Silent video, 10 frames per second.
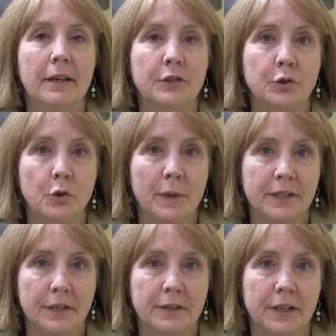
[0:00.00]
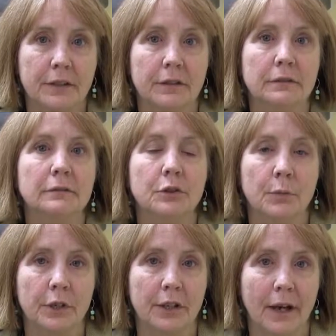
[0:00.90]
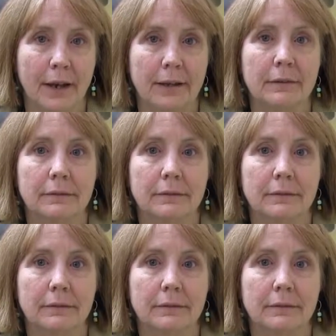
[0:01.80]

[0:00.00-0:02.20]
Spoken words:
school-based health center, New Britain High.